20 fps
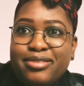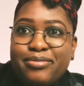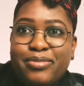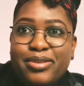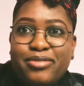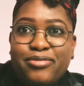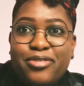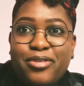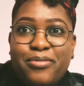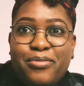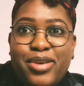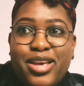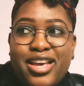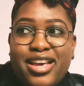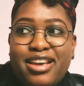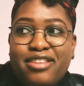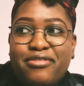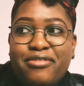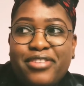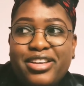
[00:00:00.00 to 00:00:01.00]
but for
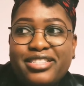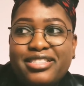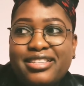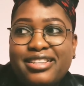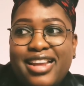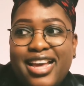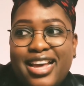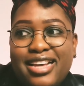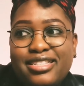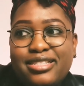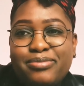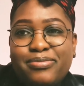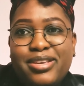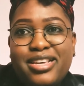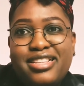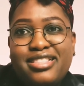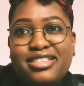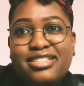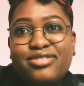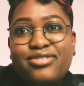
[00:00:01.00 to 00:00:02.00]
me
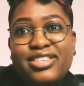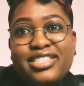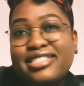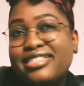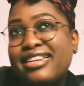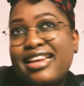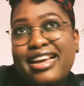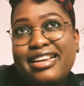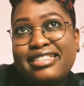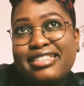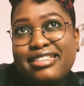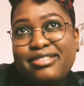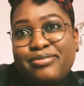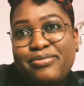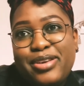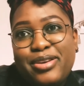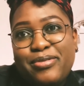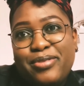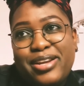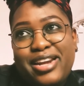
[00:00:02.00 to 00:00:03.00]
this fascinated
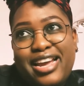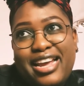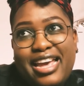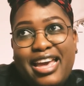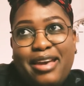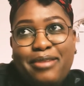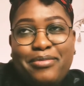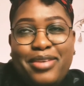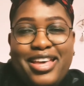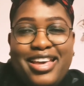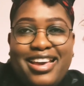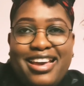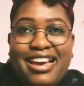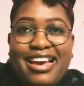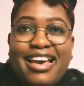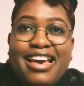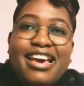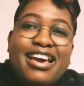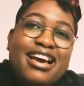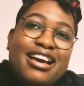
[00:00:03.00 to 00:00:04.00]
me when I came here.
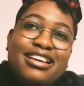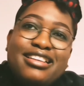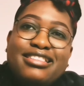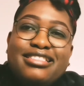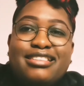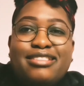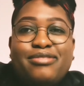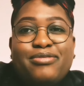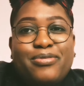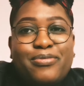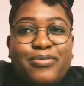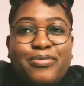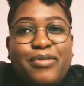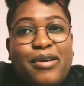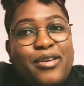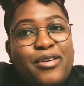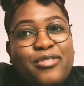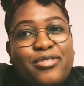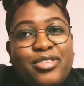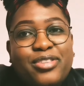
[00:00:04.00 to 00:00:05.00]
There's a
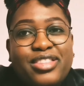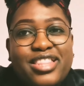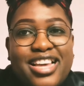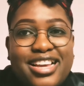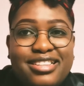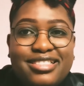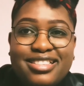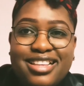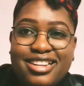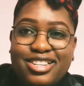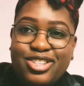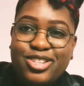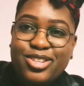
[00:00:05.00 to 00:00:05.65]
part of the things that